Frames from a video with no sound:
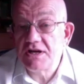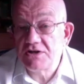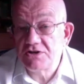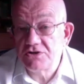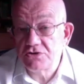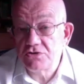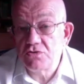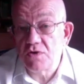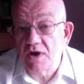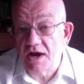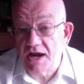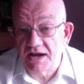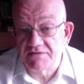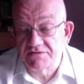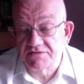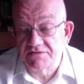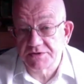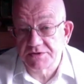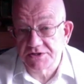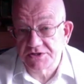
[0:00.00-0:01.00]
do have
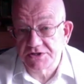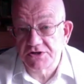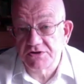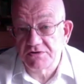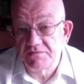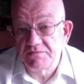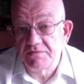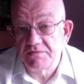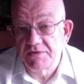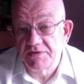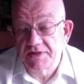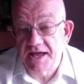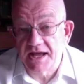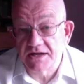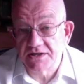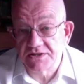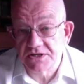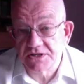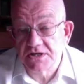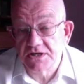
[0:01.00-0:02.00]
to assume
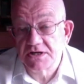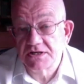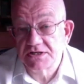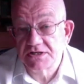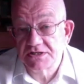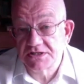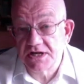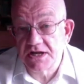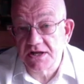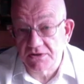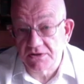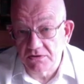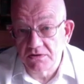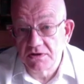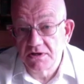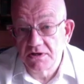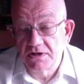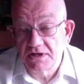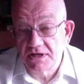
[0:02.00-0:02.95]
that still,